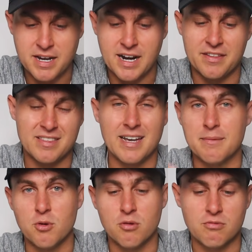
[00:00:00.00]
And I think they
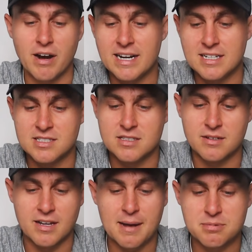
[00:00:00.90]
get more ratings in
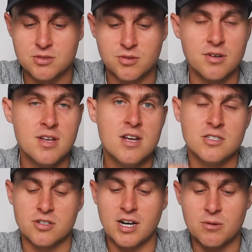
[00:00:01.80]
the App Store,
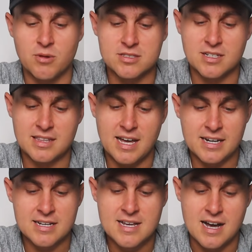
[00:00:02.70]
so it kind of works like
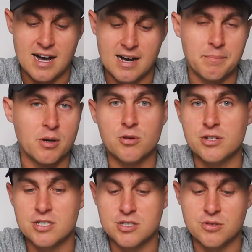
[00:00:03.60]
that. But all you
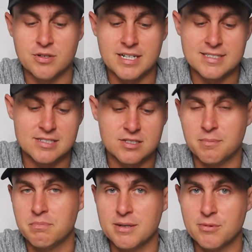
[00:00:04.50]
got to do is just
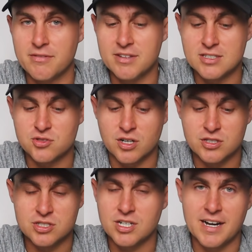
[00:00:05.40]
complete whatever the
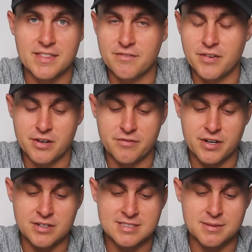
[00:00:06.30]
instructions are, and they're very,
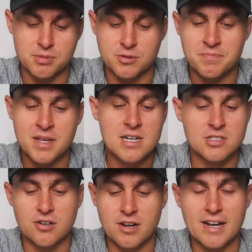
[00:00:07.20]
very simple.
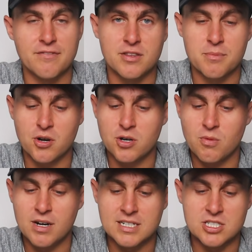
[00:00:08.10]
So for the Moto
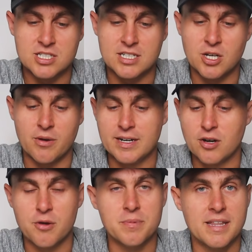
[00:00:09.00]
one, it just said to go ahead
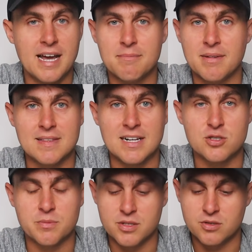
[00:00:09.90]
and open the app, and that
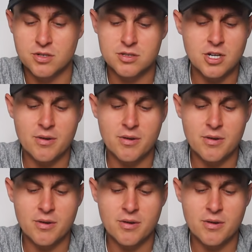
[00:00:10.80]
should be all good.